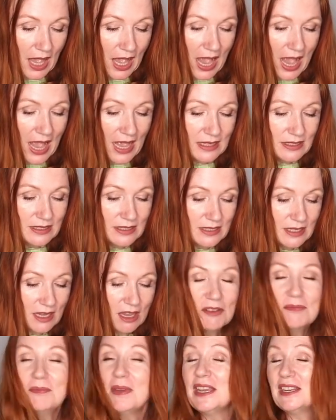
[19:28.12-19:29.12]
And
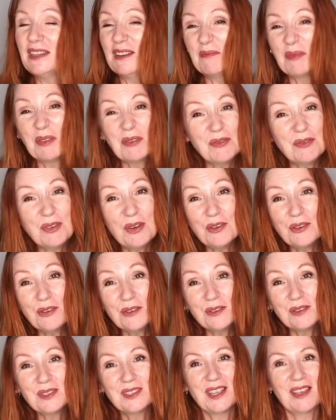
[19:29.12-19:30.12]
I've made it
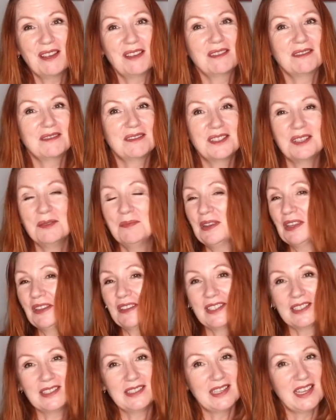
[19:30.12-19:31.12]
before, so to be
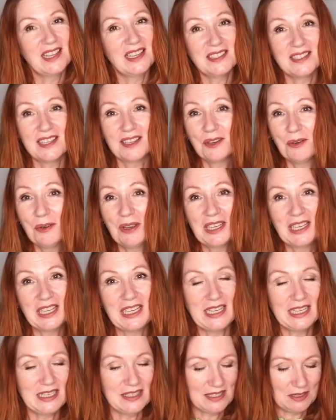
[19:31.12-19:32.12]
honest, it's a quick
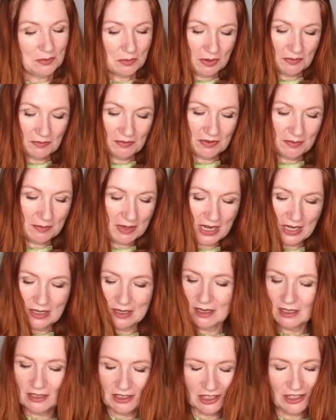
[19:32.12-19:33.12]
and easy one for me, and
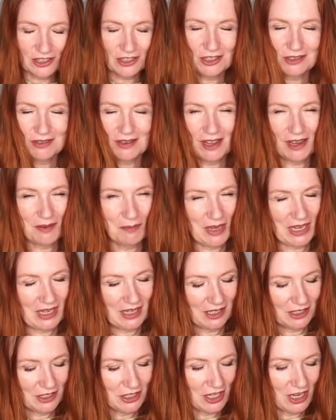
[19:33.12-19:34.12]
I just do like
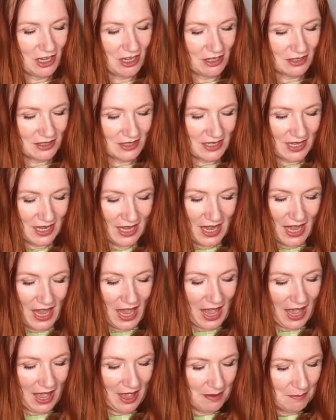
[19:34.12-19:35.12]
making shirts.
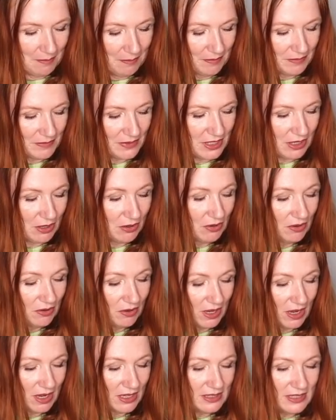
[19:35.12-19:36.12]

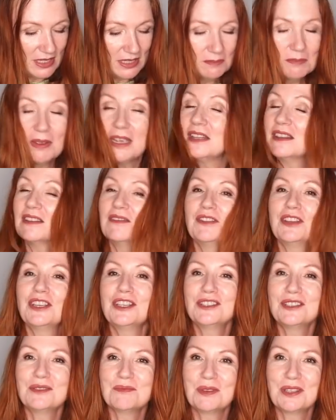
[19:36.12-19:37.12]
So I did make the
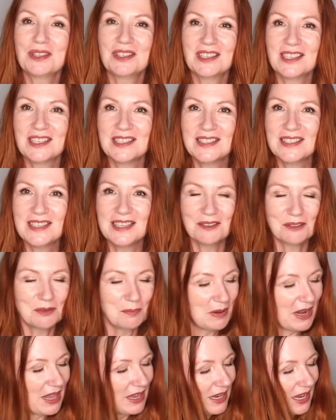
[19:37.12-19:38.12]
version with the
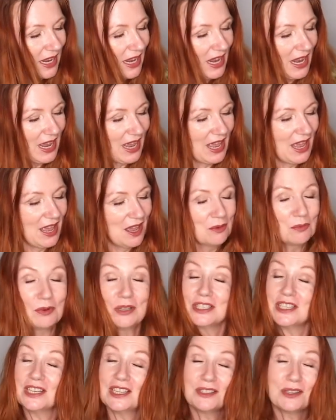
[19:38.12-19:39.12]
concealed placket,
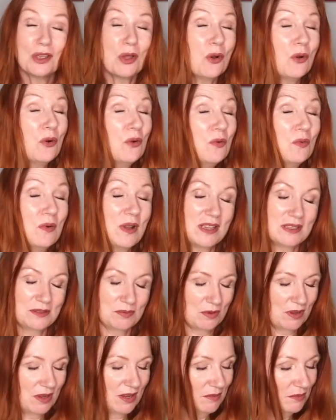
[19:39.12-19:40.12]
which is always
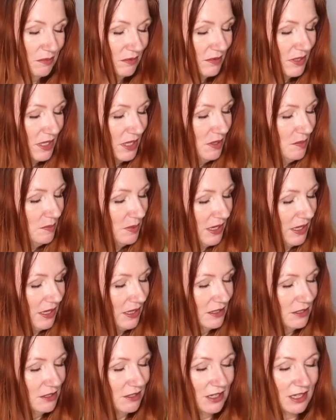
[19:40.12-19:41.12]
what I will do,
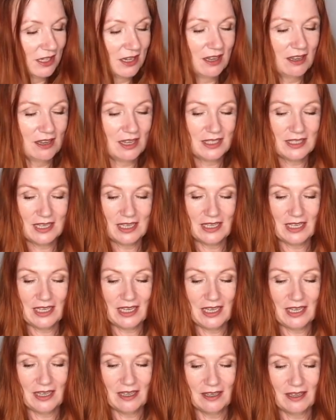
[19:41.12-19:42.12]
because you can hide
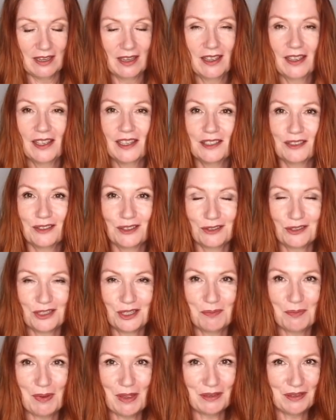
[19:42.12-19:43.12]
any
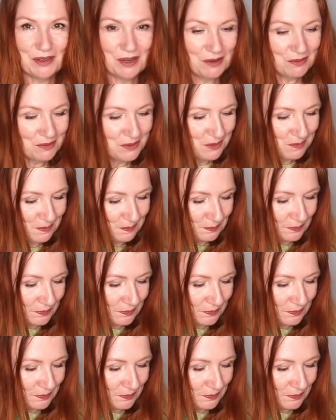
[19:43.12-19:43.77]
dodgy buttonholes.